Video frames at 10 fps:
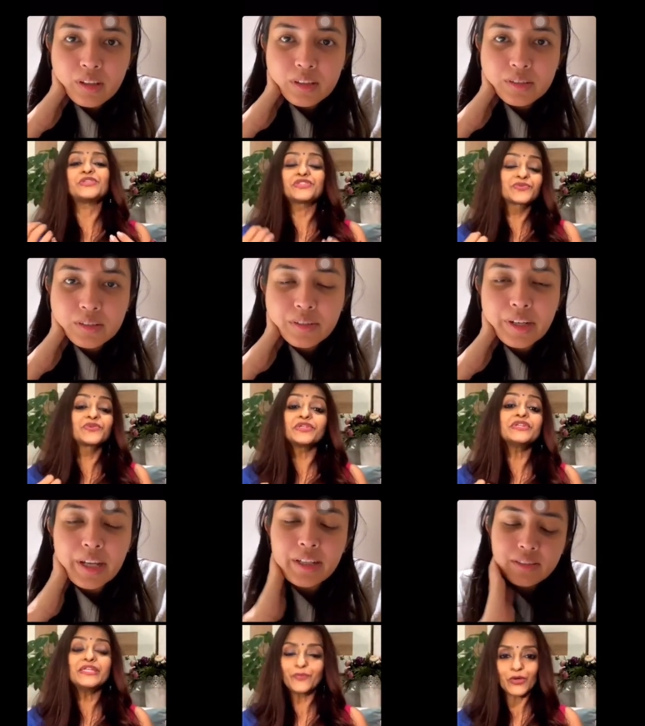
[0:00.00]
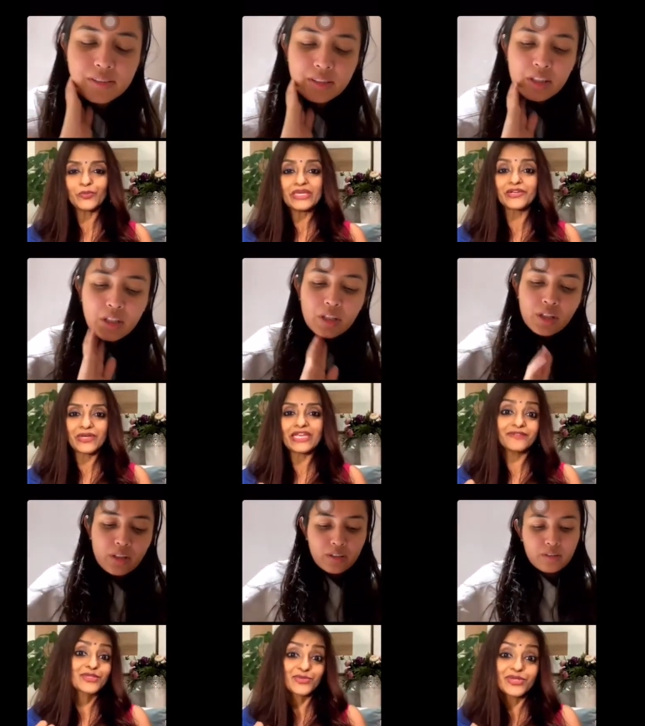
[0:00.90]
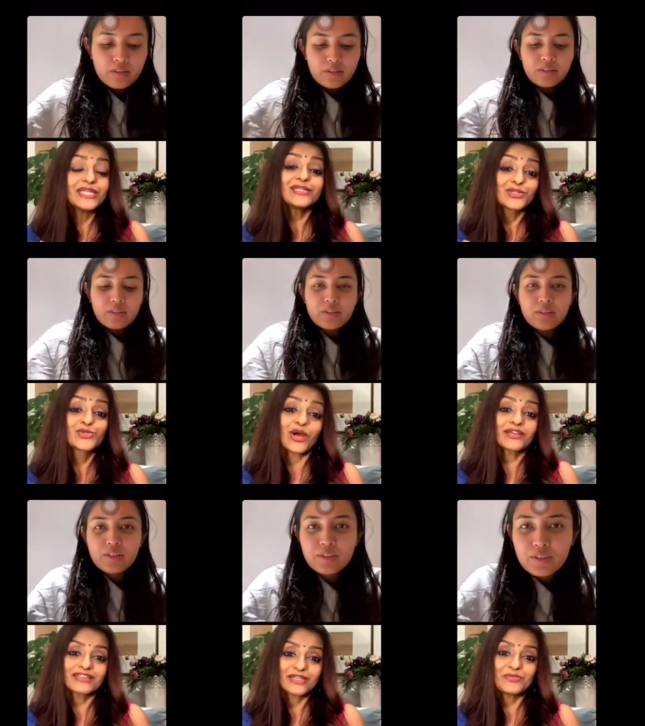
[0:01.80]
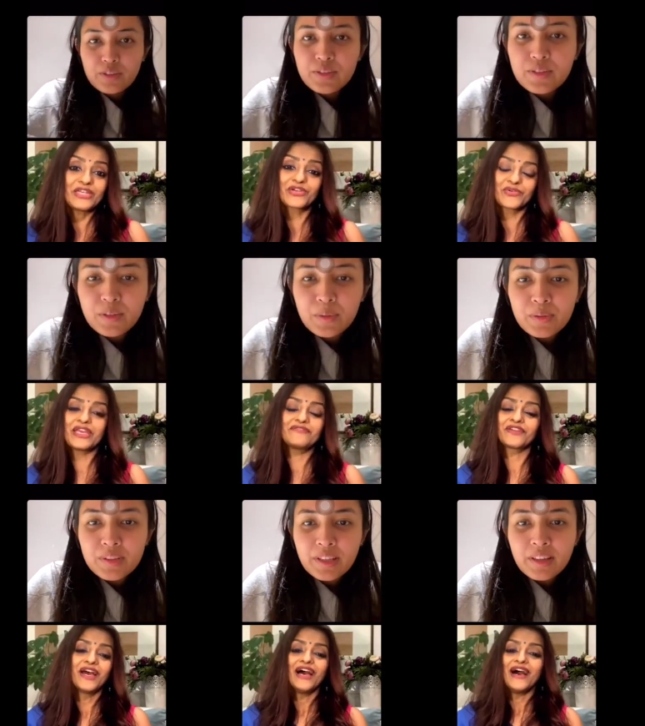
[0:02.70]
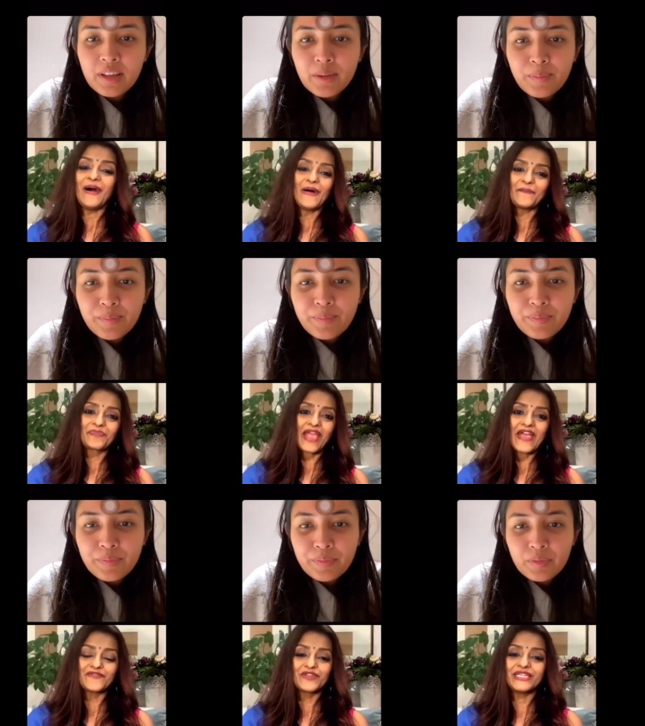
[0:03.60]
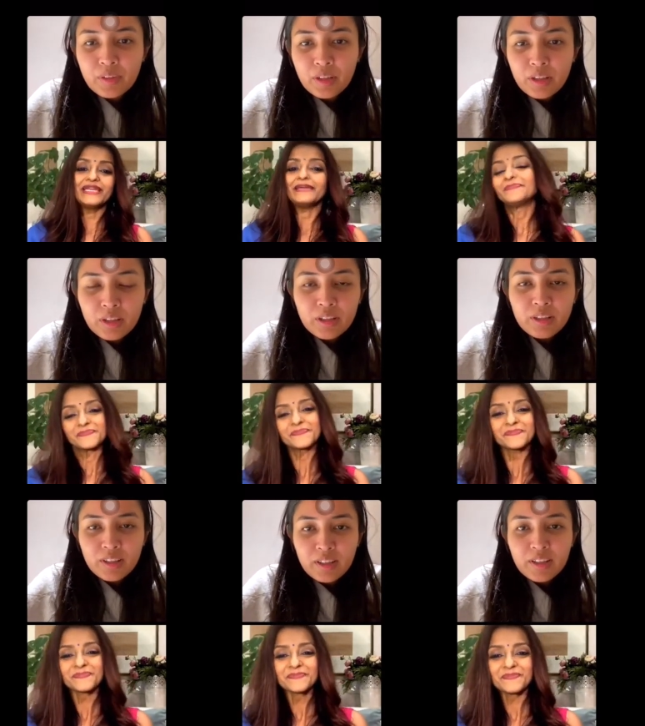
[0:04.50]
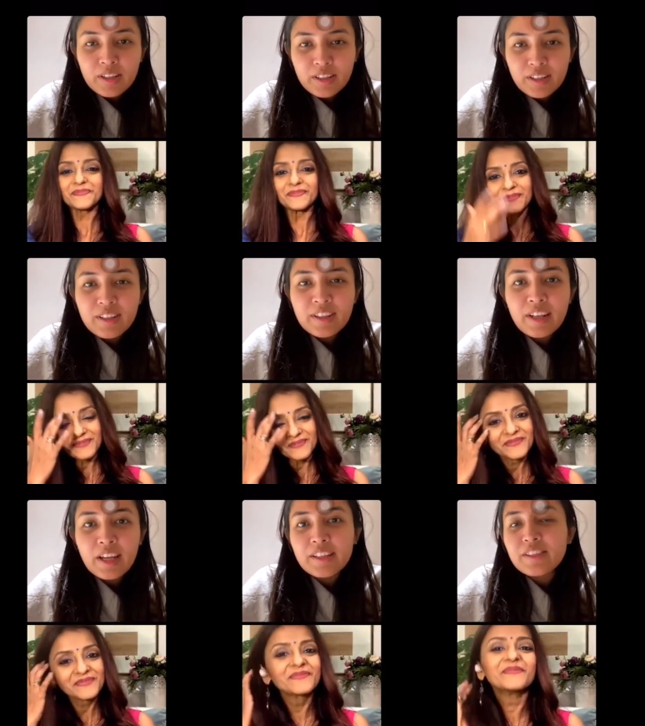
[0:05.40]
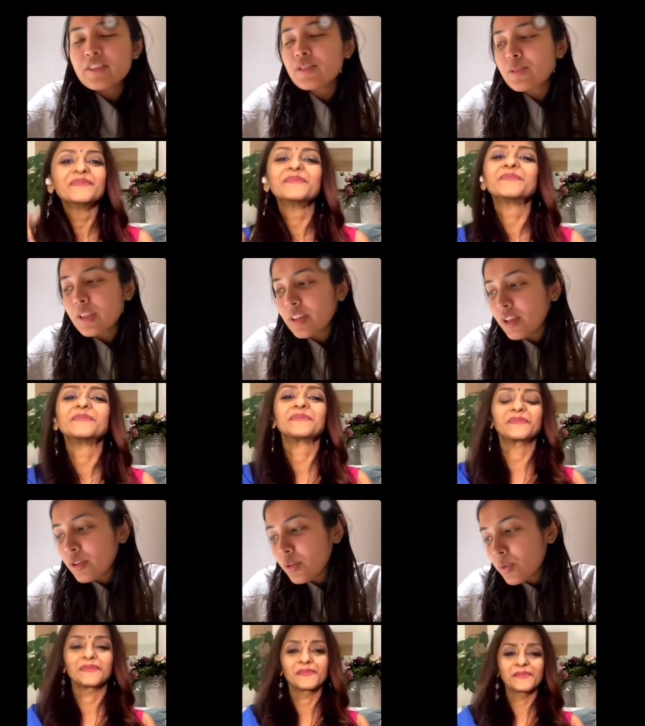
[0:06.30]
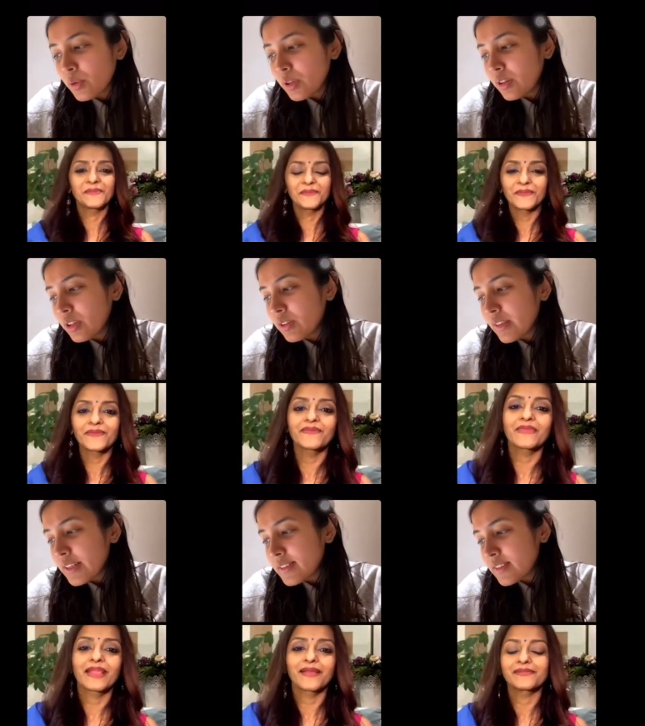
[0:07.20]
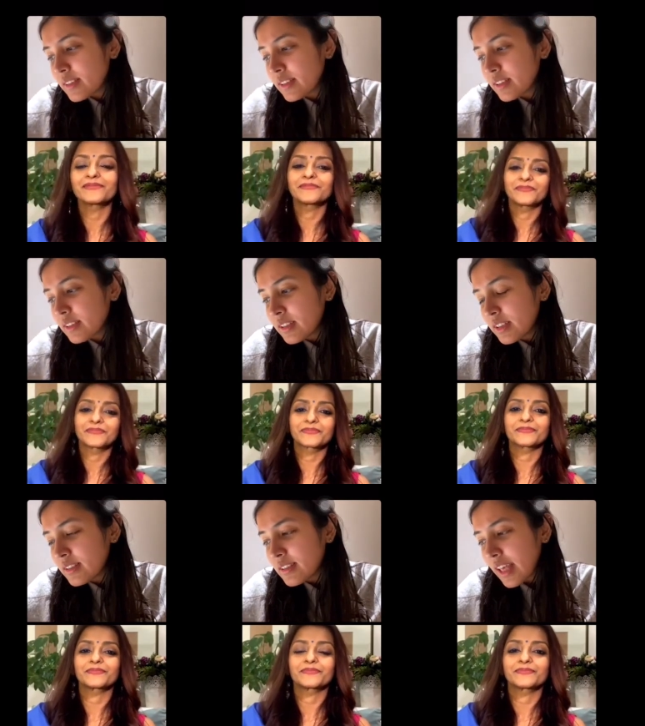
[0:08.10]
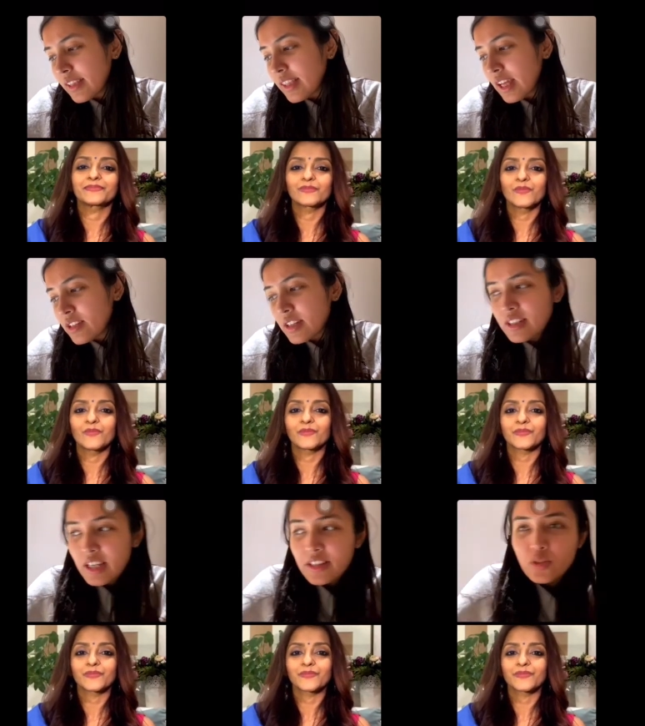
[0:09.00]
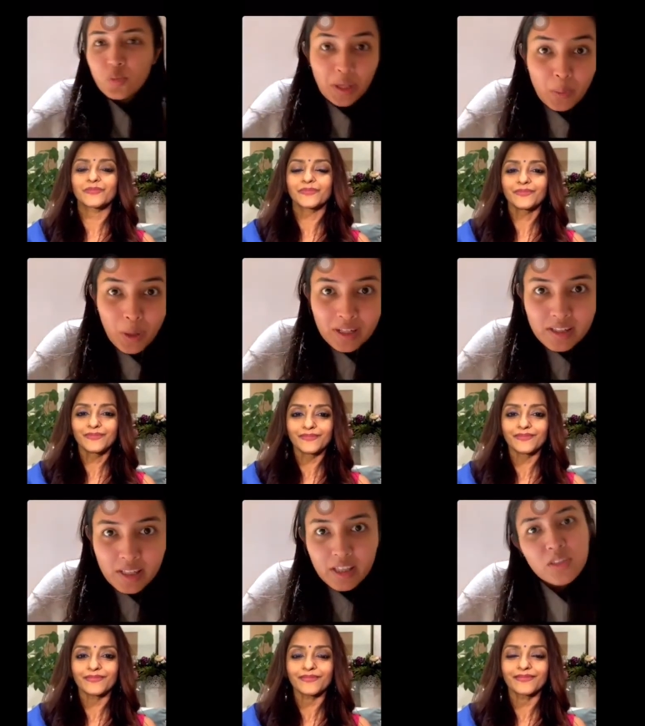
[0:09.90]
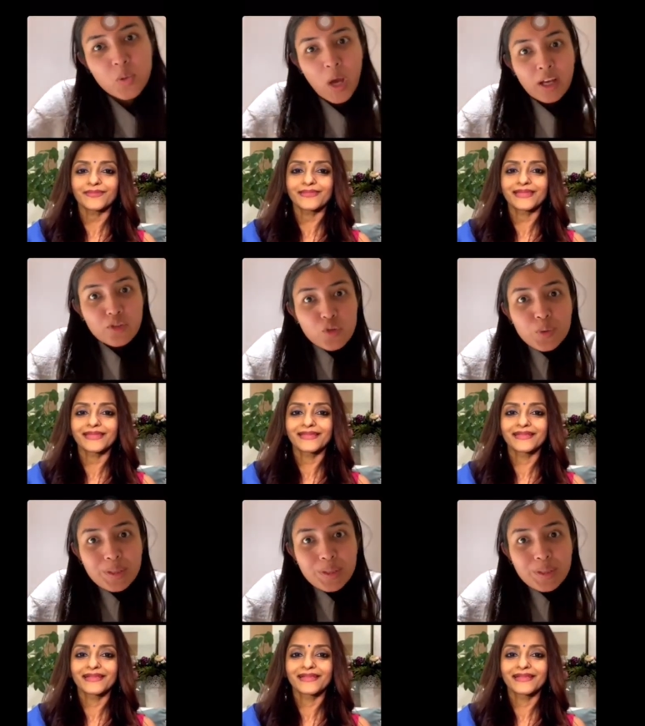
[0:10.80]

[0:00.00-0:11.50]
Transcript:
Speaker 1: really what we crave. It's really the drug that we crave every day.
Speaker 2: Right. So, Sandhya, it's said that it takes 21 days to actually